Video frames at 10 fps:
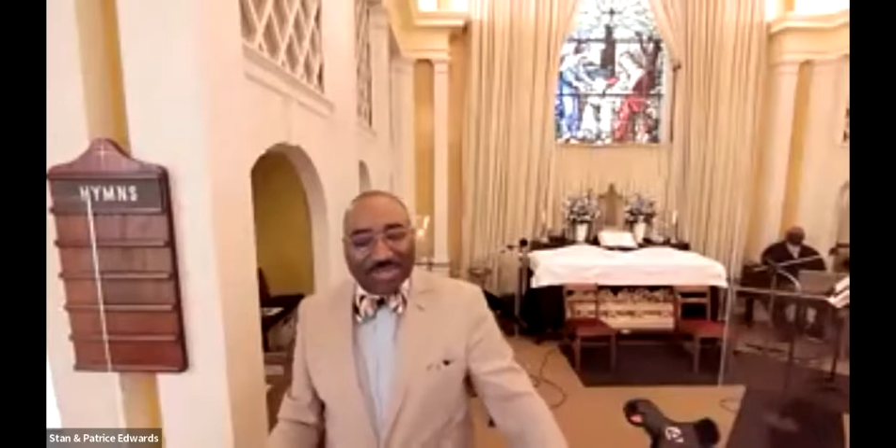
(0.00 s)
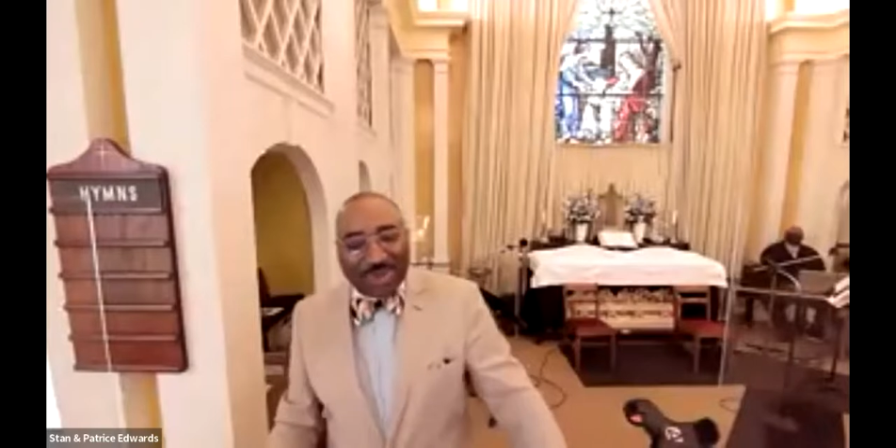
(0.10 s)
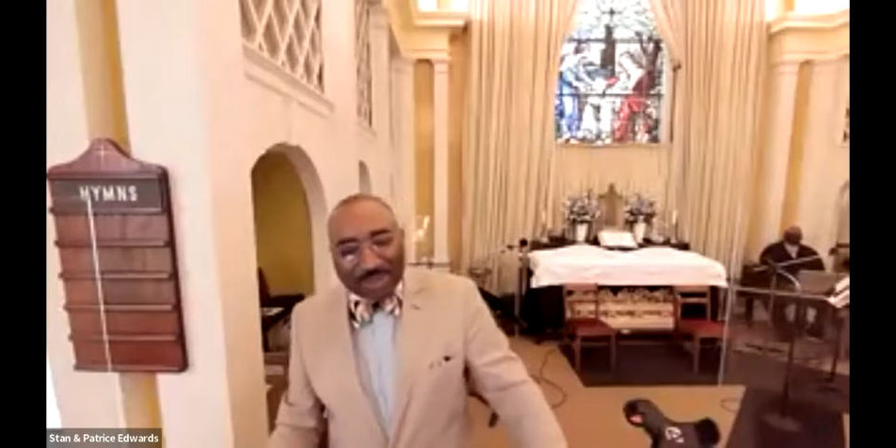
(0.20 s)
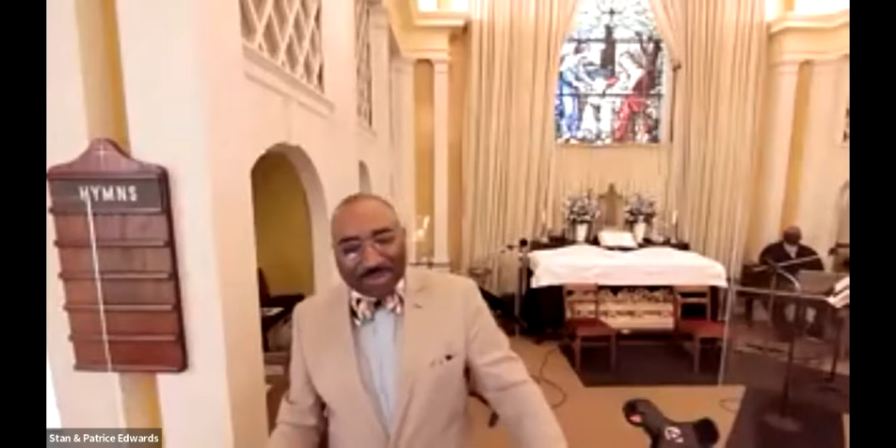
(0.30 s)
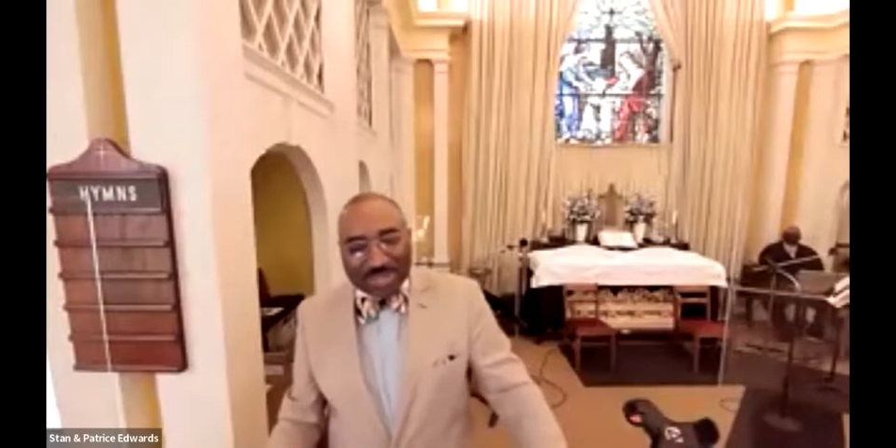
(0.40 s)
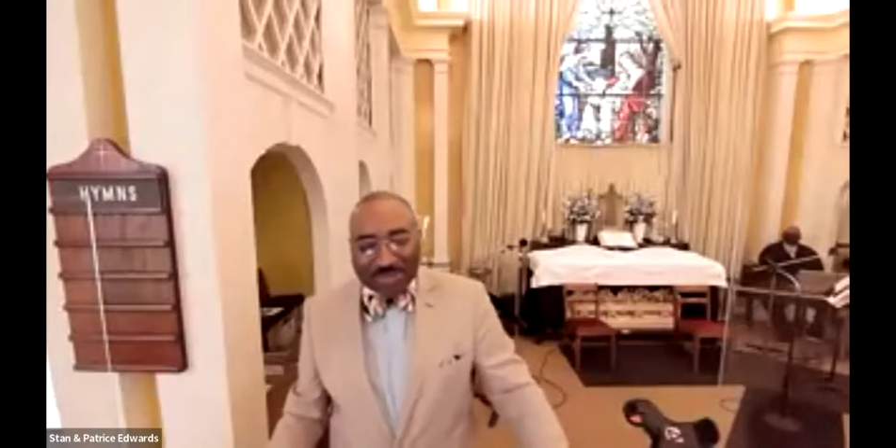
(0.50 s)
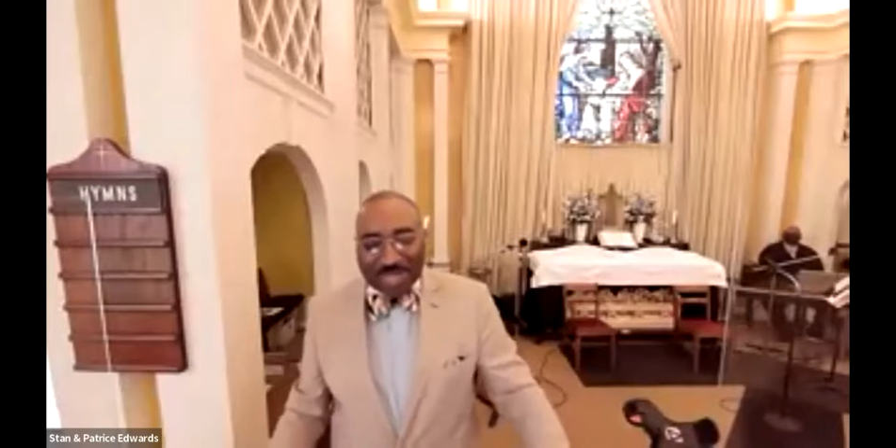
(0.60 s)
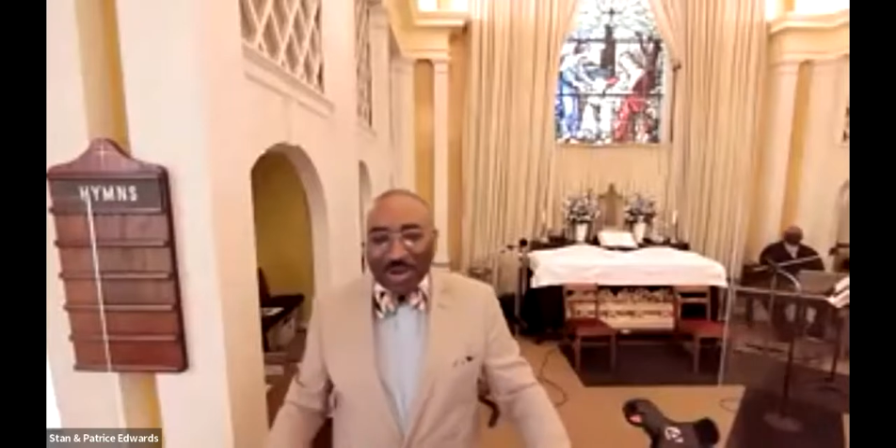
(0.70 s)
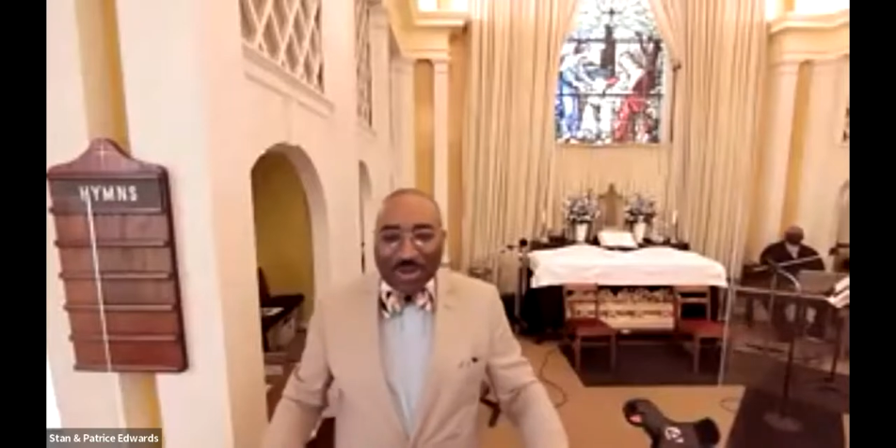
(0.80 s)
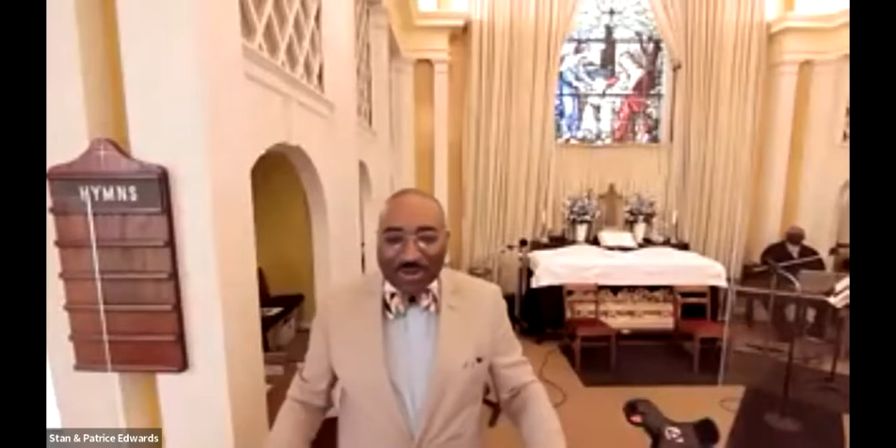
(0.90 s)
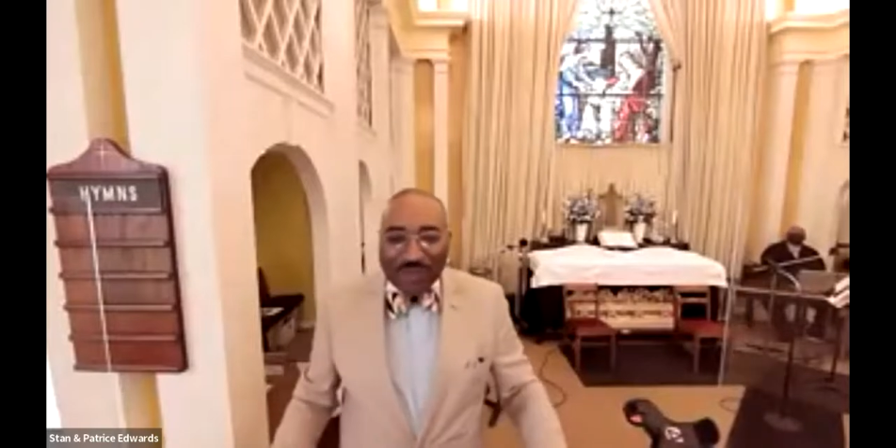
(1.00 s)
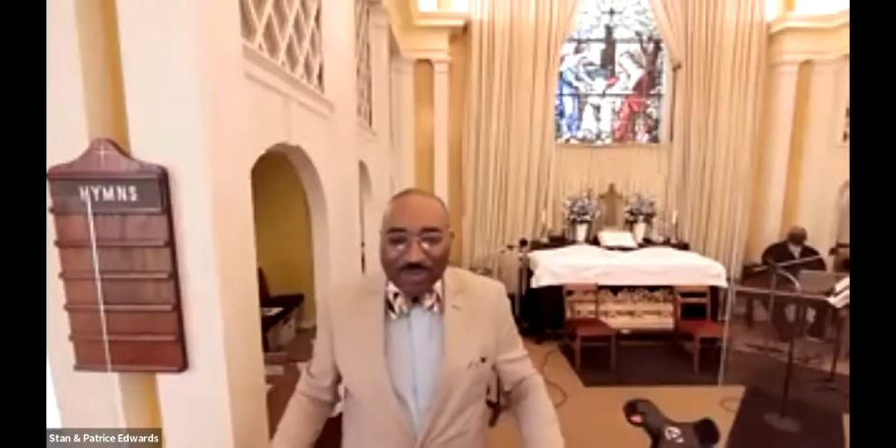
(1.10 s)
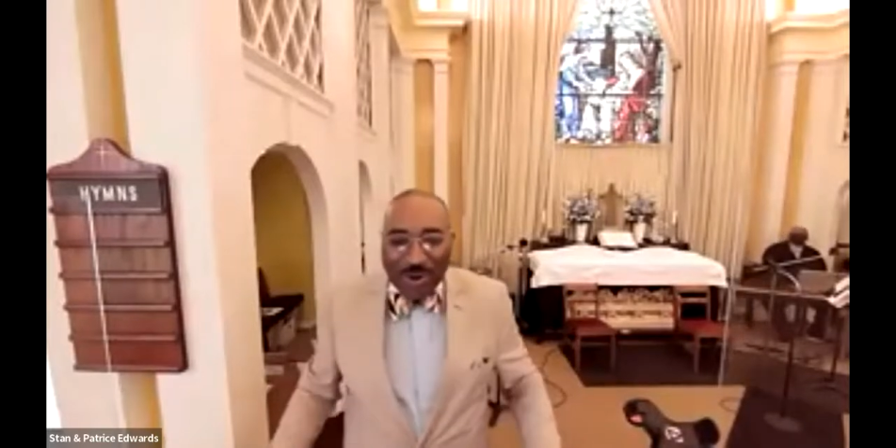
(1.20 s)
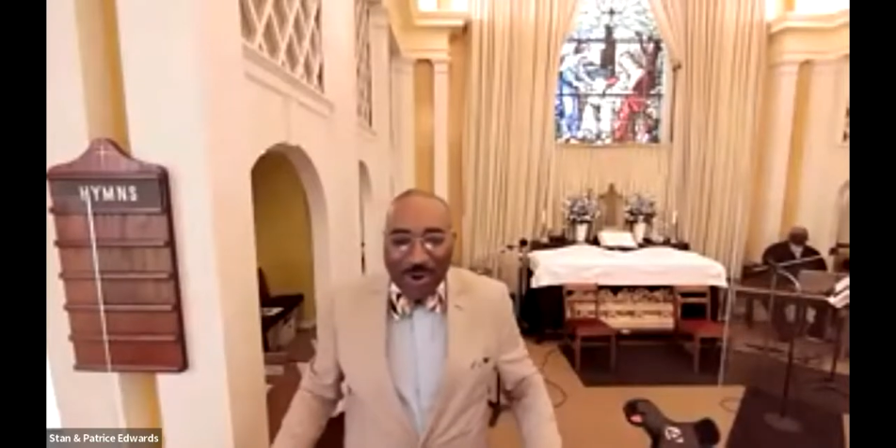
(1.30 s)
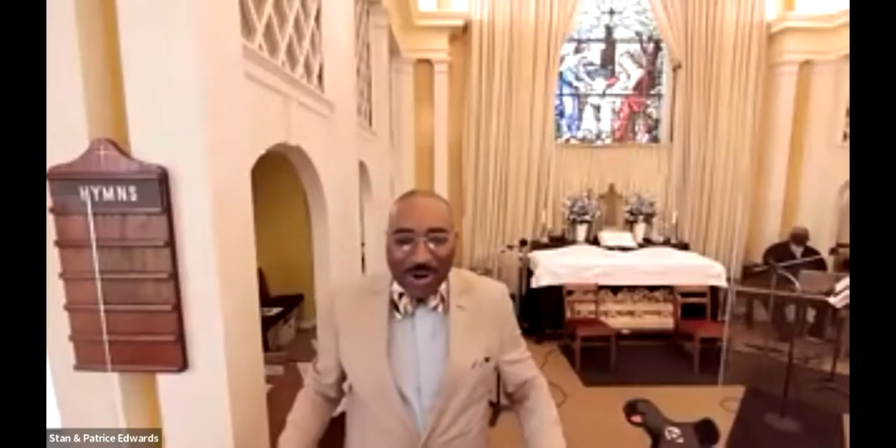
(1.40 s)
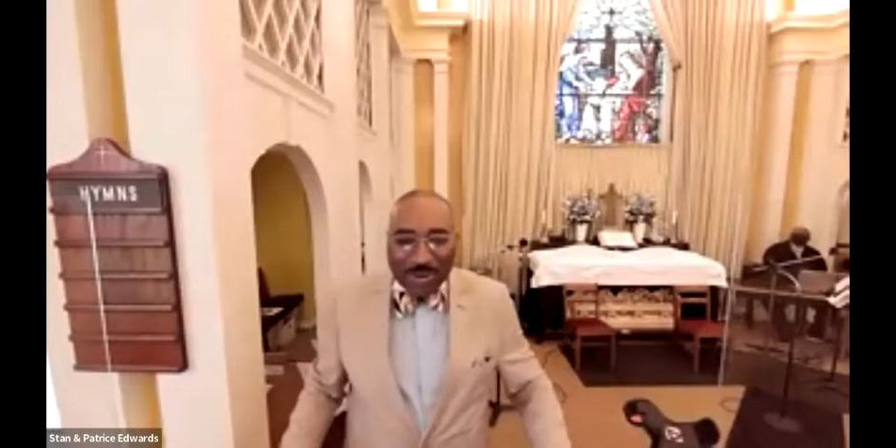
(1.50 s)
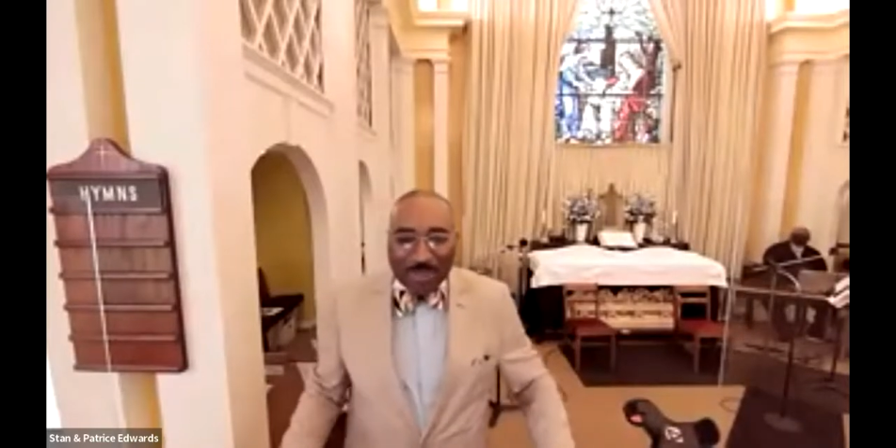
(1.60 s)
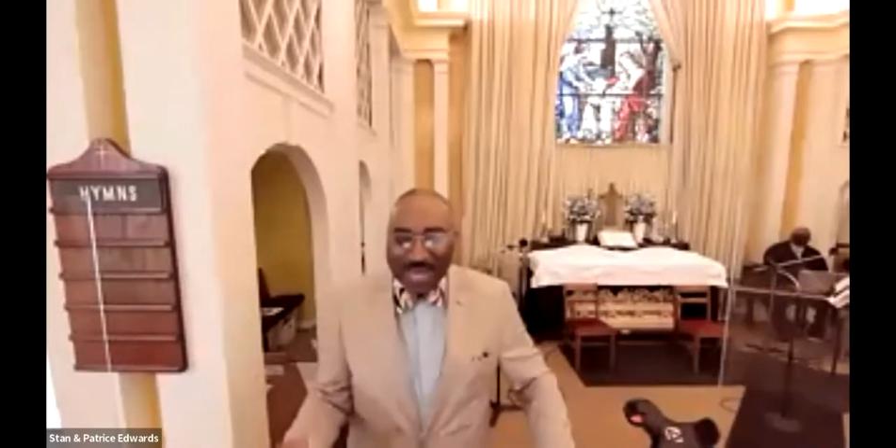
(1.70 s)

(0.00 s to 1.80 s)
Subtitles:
dropped something on the floor in